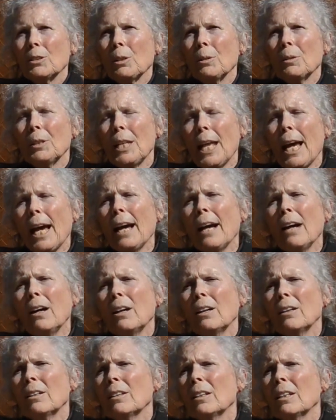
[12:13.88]
So
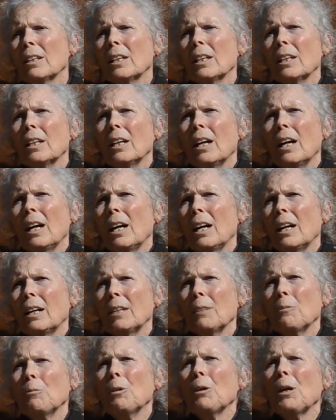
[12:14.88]
now
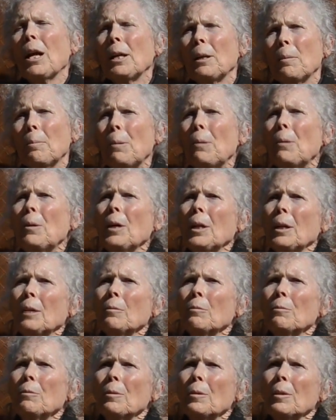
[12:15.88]
we're at a point
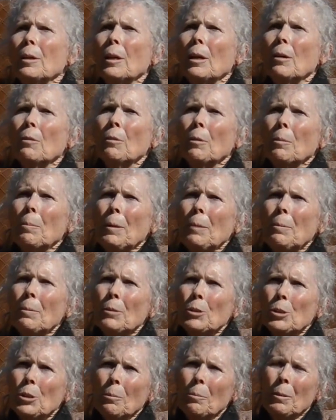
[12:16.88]
where
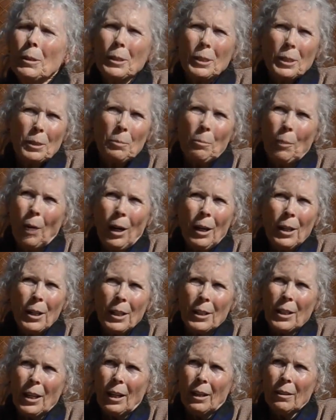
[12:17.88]
people should be smart
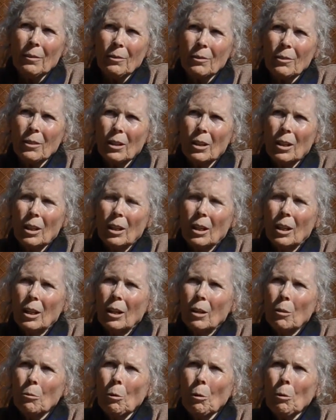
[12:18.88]
enough
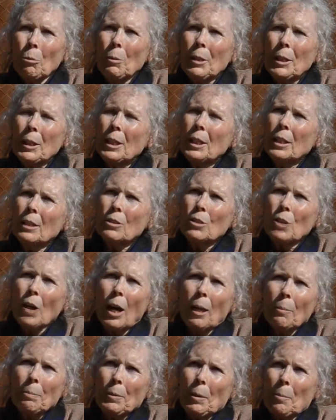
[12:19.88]
where we can
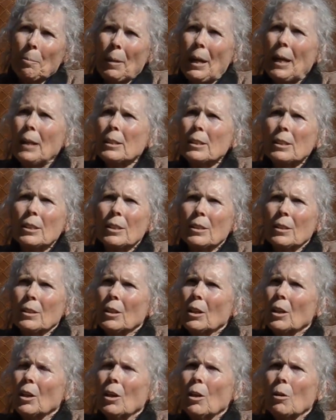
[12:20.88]
adopt the best
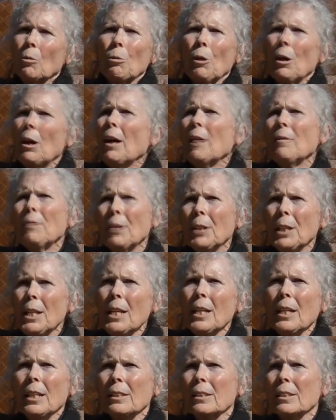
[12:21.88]
wherever it
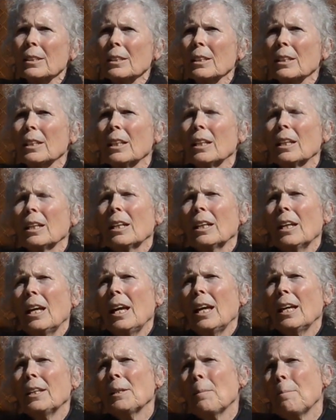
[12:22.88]
is.
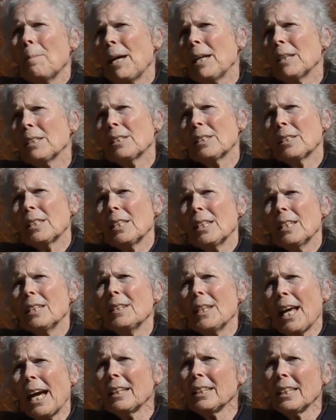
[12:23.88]
And the best
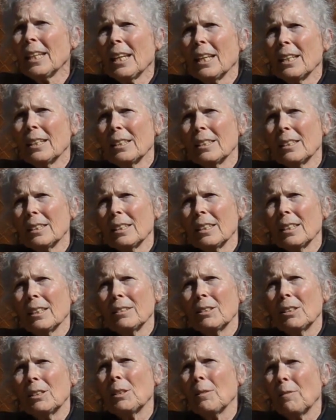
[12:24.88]
in that case,
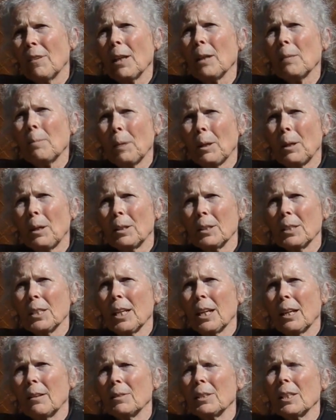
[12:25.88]
developing
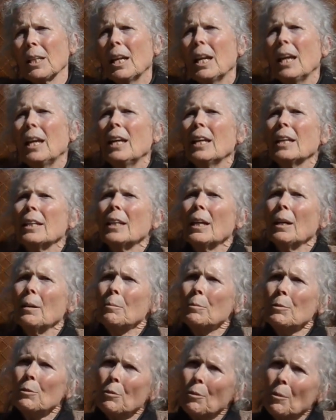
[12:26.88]
ourselves,
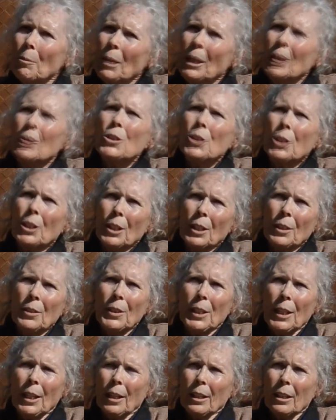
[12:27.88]
comes from ancient
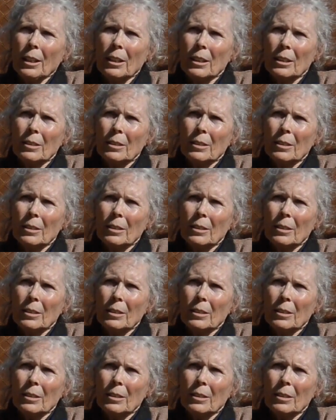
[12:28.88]
India.